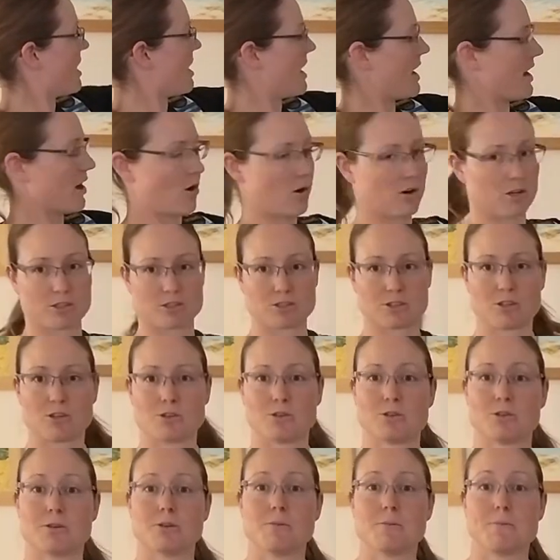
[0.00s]
I
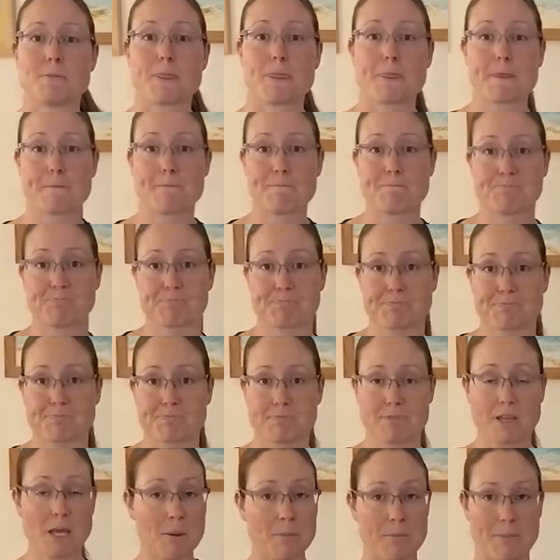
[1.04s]
also
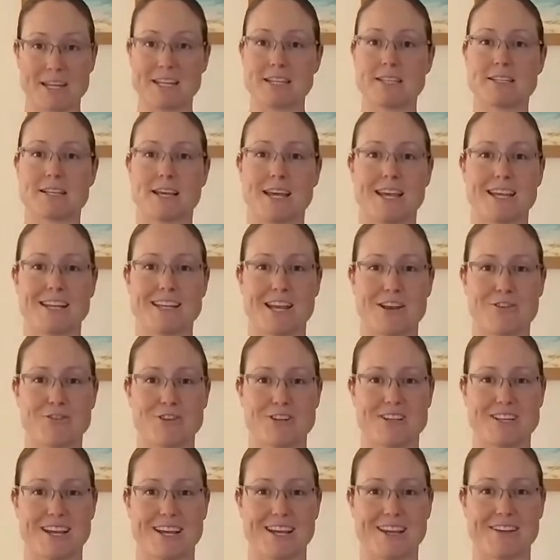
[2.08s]
meditate every
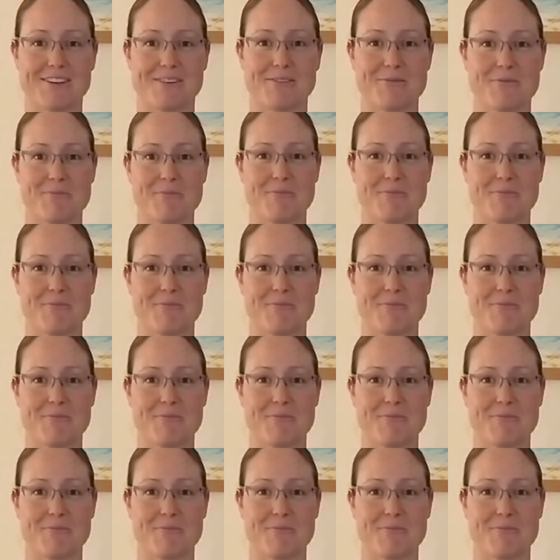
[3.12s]
day